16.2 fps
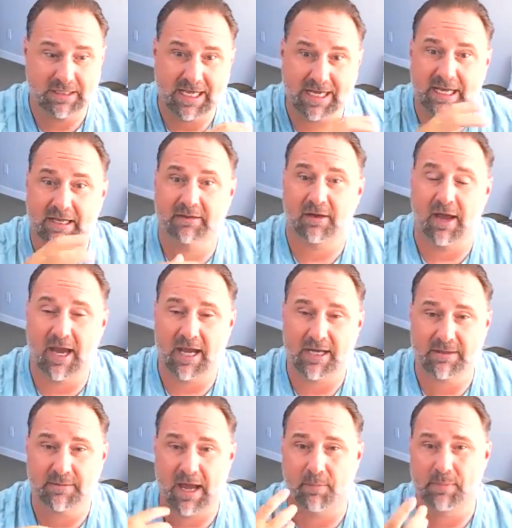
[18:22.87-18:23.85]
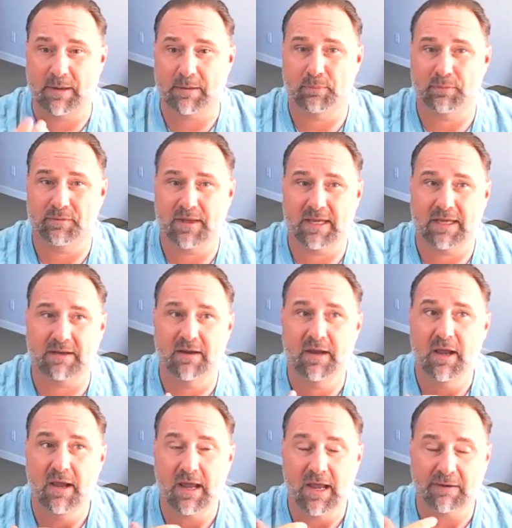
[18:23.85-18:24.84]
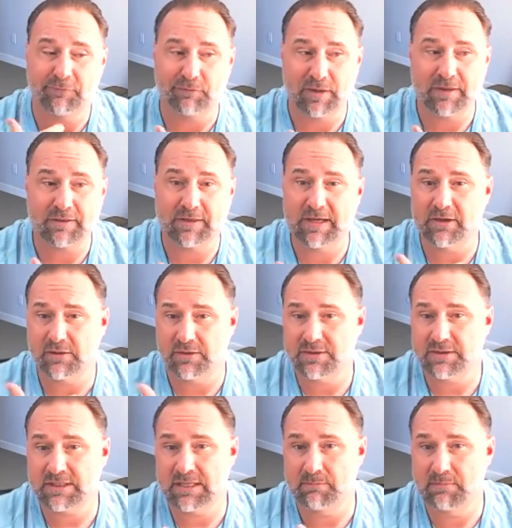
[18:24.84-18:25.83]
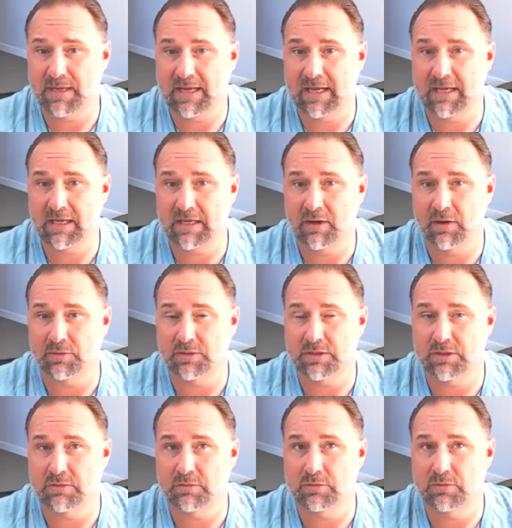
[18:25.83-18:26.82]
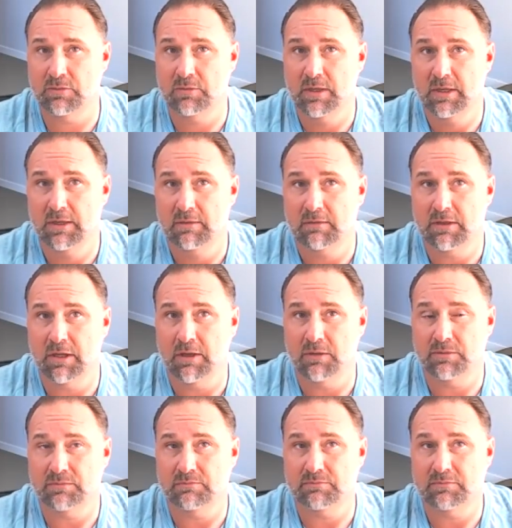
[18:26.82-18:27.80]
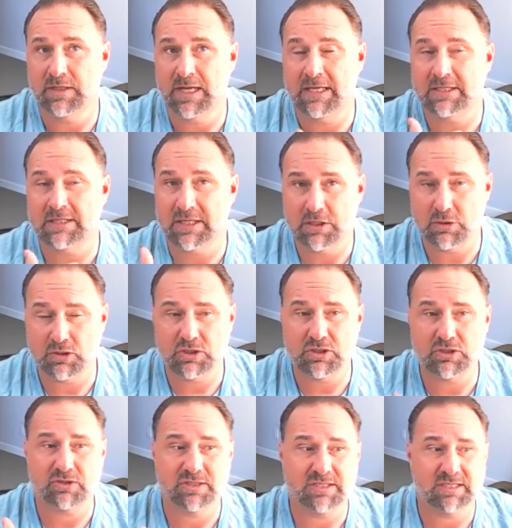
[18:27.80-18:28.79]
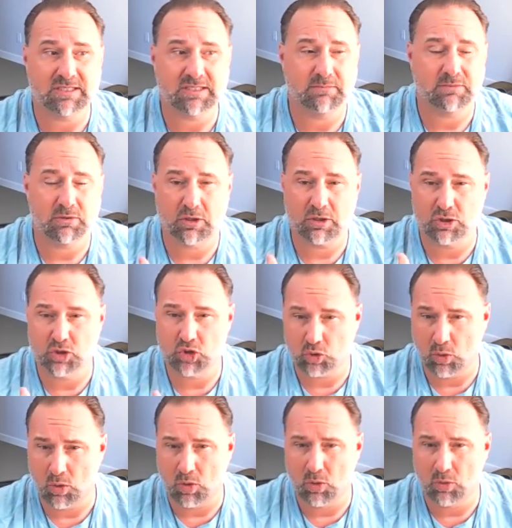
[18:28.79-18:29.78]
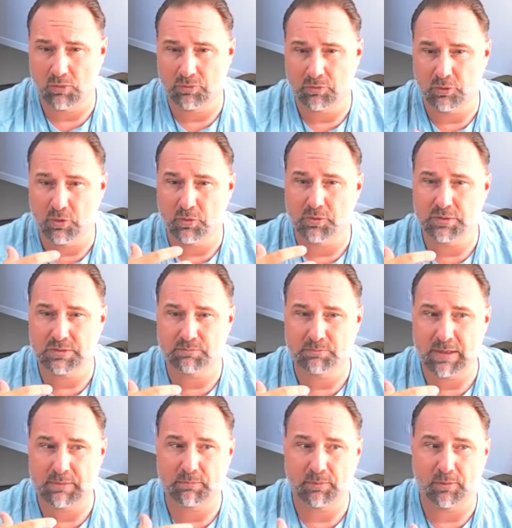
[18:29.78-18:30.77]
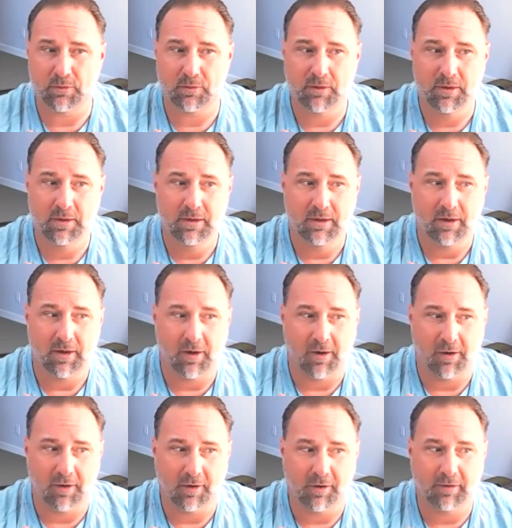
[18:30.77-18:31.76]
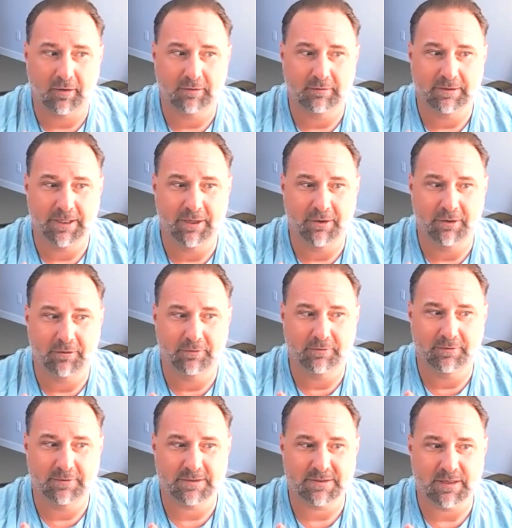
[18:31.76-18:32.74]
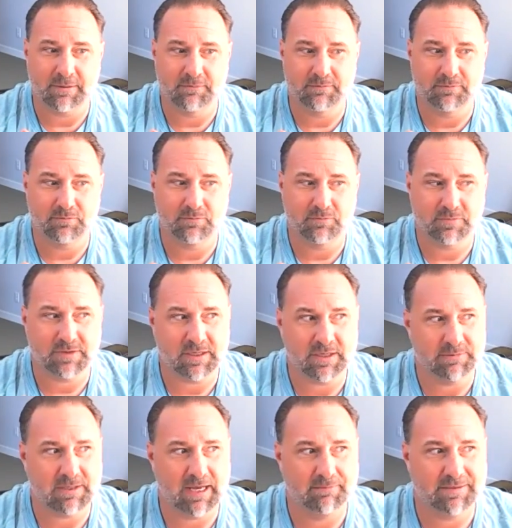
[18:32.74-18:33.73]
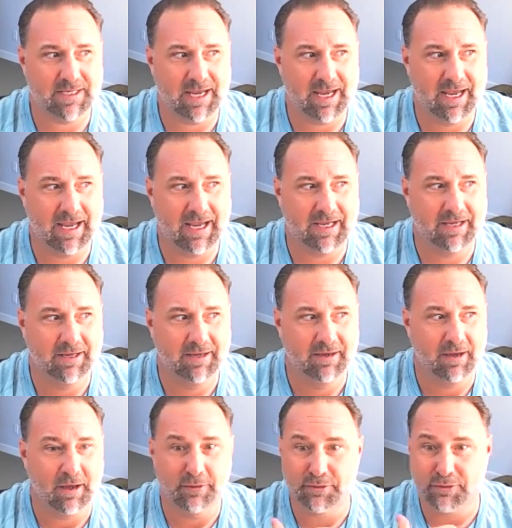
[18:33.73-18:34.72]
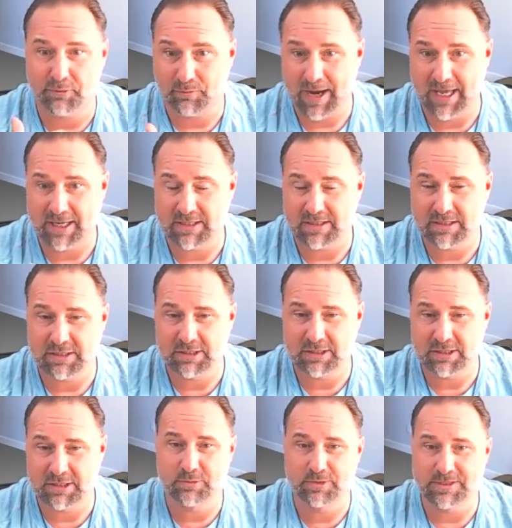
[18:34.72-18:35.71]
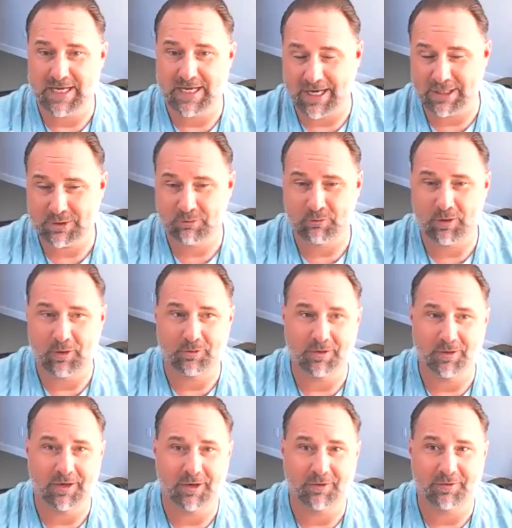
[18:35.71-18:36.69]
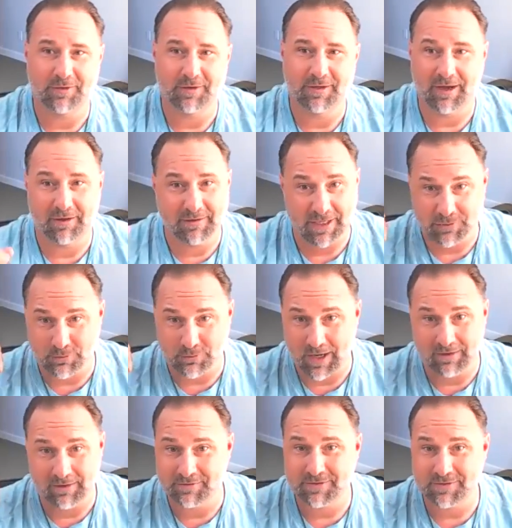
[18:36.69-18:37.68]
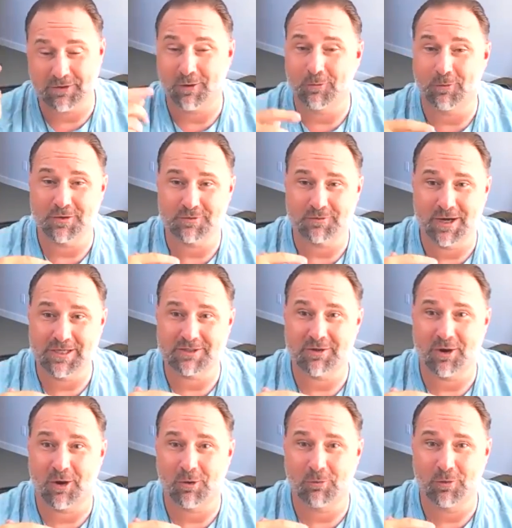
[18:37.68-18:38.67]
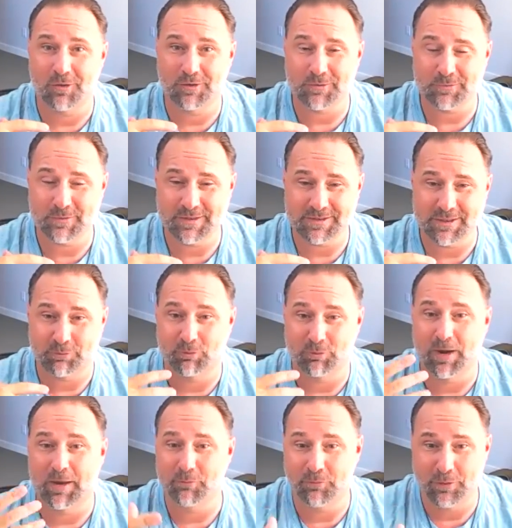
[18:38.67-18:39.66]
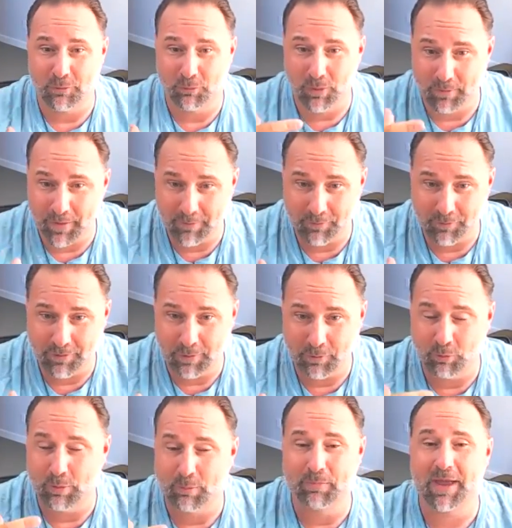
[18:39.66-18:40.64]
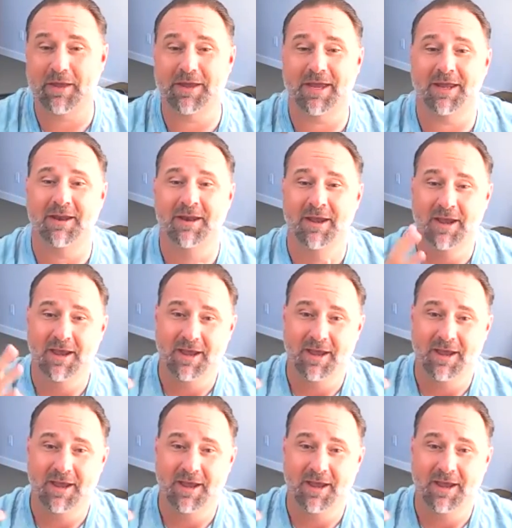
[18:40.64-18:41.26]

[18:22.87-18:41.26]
get in line to how people think and and free thinkers can be you know to you know institutions or systems or control those people are you know some sometimes a a threat to status quo. You know, yeah, that's why I love Star Wars, right? Star Wars was the re- the the rebellion